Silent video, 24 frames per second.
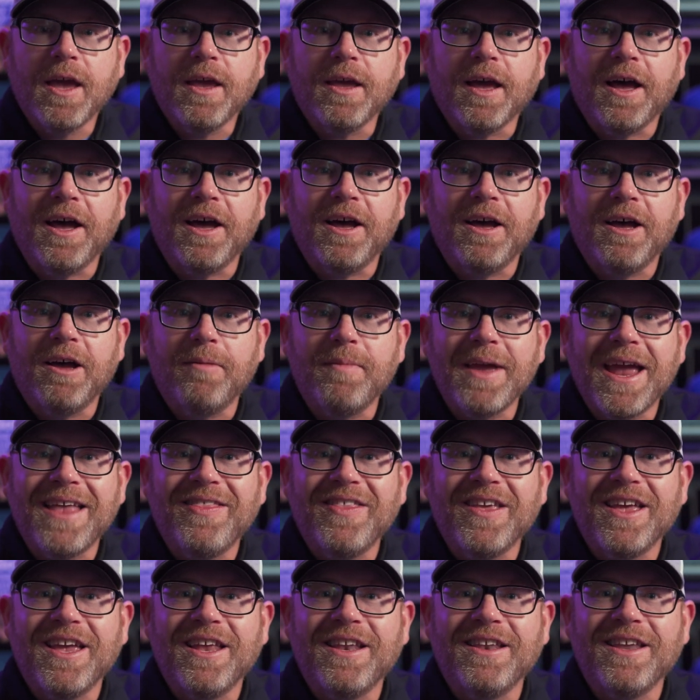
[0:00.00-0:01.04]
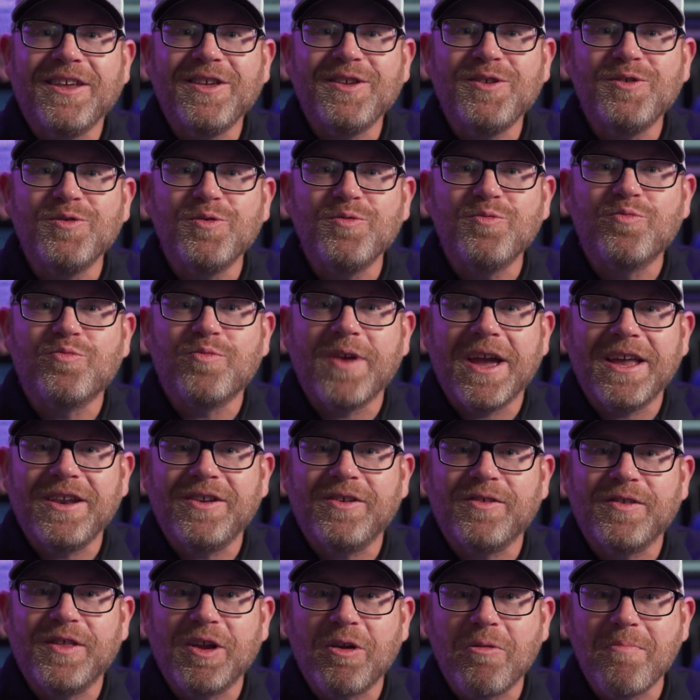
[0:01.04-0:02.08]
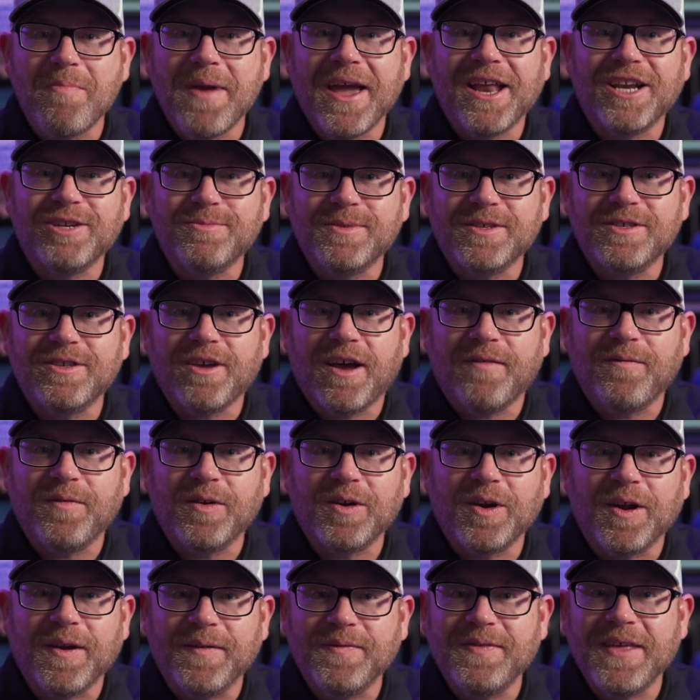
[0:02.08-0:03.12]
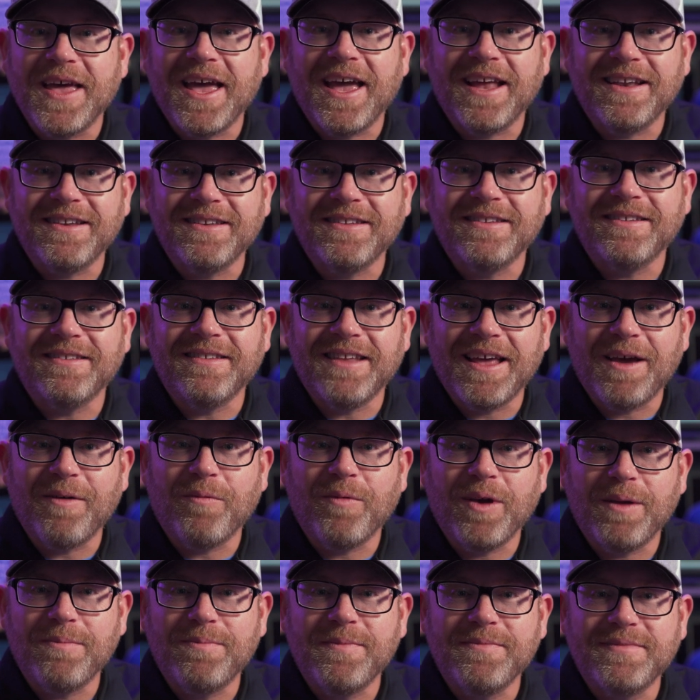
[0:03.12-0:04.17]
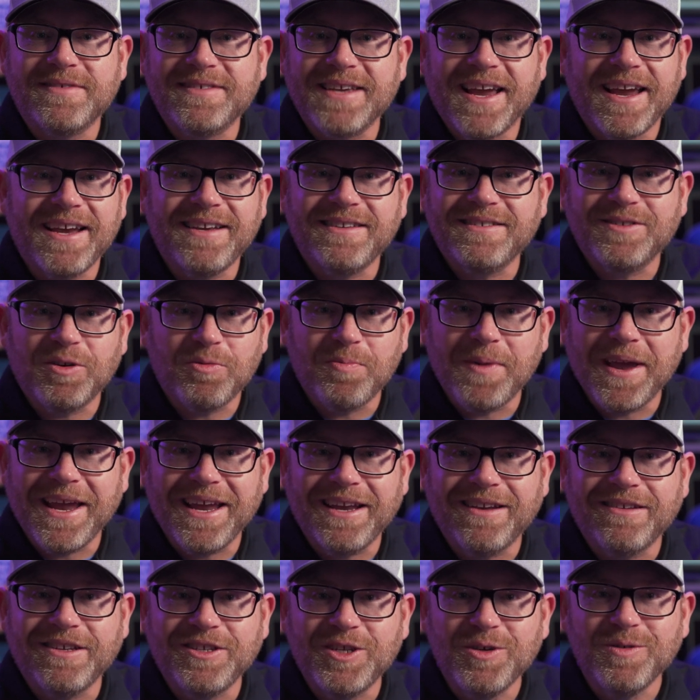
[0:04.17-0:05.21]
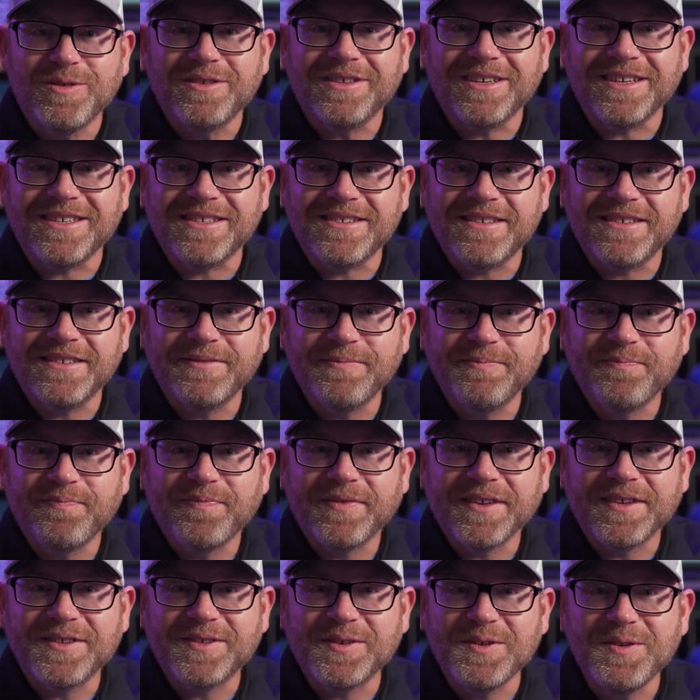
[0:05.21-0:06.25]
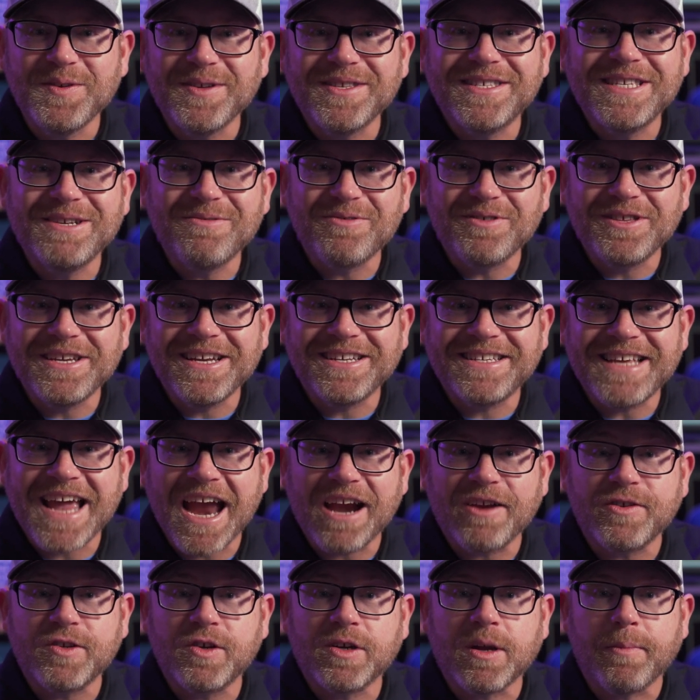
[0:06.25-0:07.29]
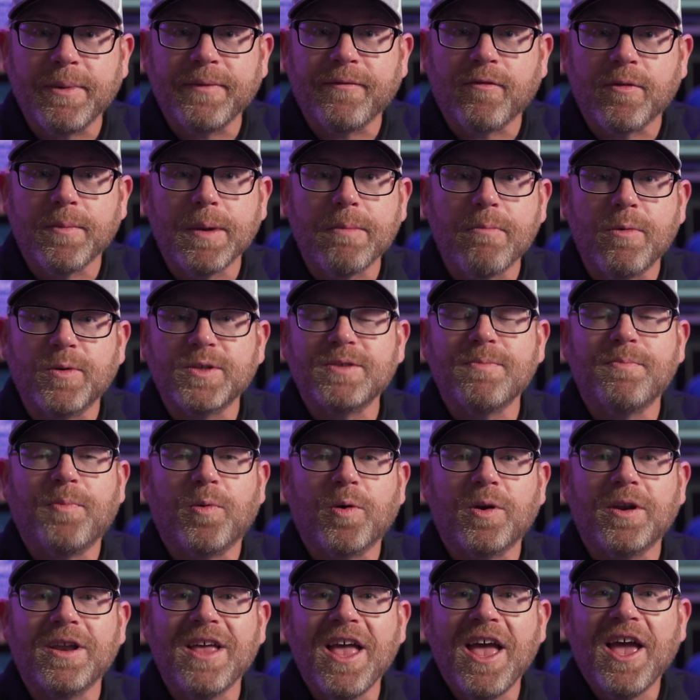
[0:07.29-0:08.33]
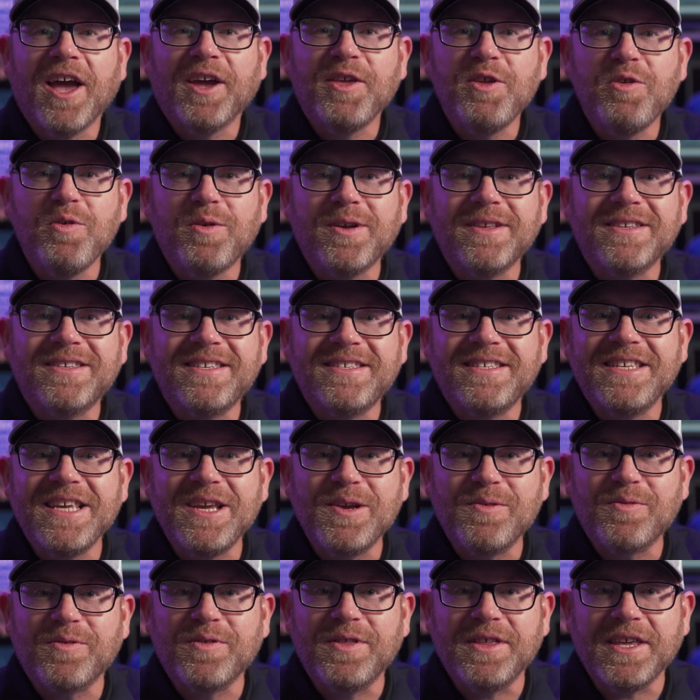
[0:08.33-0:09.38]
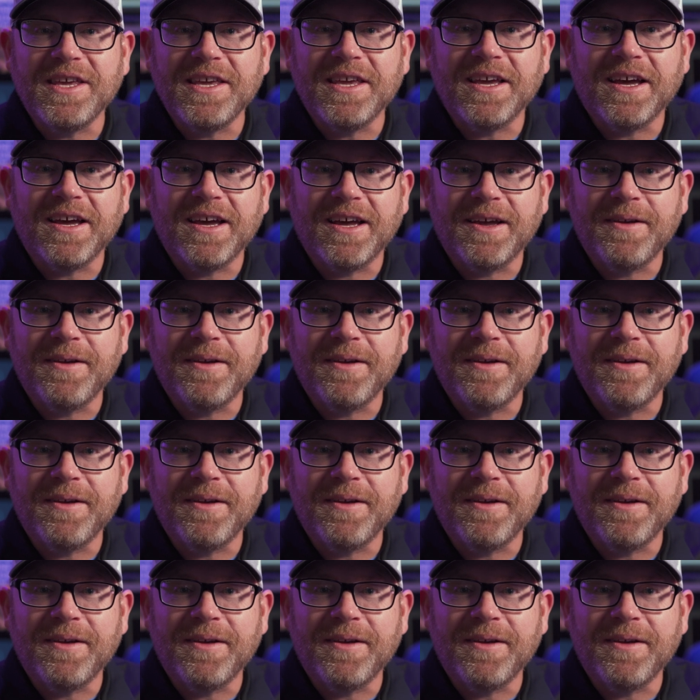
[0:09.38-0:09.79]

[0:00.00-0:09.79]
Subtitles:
And then you render their management software of that website domain useless. So you can see where the attackers are coming from, but most important, you can see where the